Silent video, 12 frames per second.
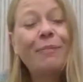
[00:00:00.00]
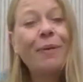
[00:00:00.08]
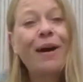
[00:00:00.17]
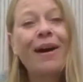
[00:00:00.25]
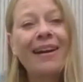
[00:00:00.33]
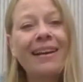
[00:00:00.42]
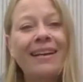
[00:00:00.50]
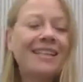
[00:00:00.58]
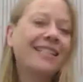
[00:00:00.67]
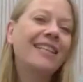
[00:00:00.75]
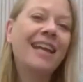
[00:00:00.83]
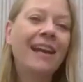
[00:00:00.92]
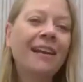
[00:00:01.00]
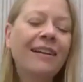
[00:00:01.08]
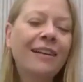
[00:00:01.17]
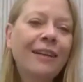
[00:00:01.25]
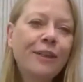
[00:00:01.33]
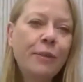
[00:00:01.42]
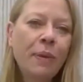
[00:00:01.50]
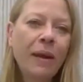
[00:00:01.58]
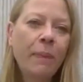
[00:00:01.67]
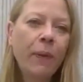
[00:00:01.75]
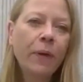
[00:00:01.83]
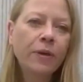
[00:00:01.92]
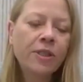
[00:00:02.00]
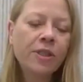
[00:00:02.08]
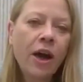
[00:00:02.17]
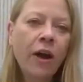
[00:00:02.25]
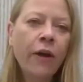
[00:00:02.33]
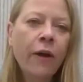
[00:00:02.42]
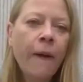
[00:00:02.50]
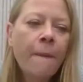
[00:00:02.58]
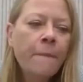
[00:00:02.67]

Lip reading: by listening to people. So